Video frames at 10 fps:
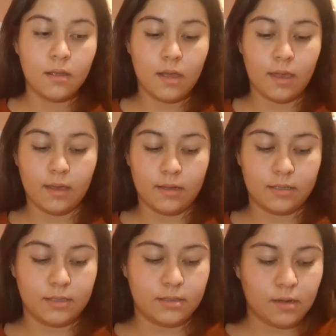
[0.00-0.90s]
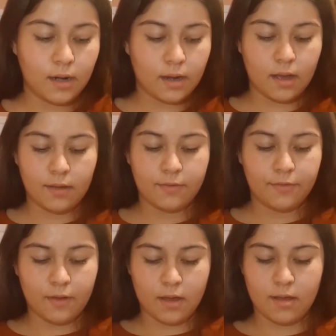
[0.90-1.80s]
And to start
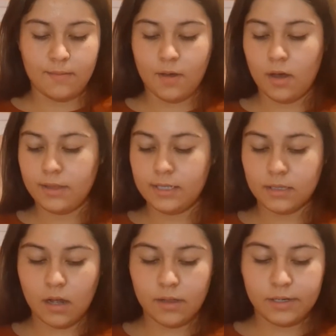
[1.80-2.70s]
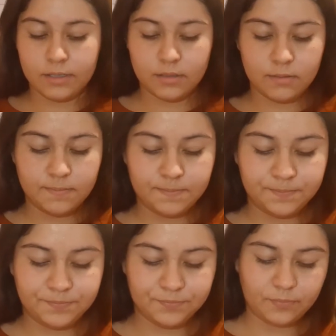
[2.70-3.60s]
off, all these colors
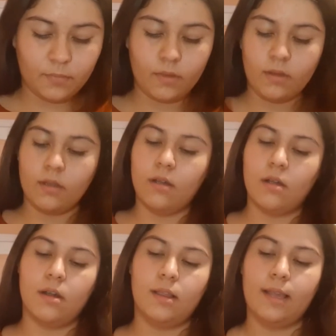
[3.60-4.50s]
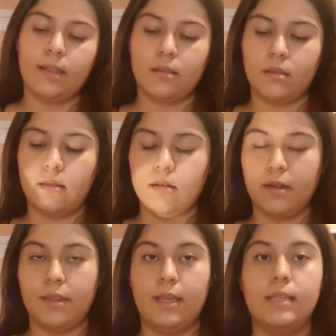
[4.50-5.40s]
are
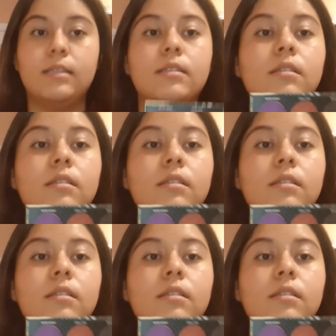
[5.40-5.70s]
these.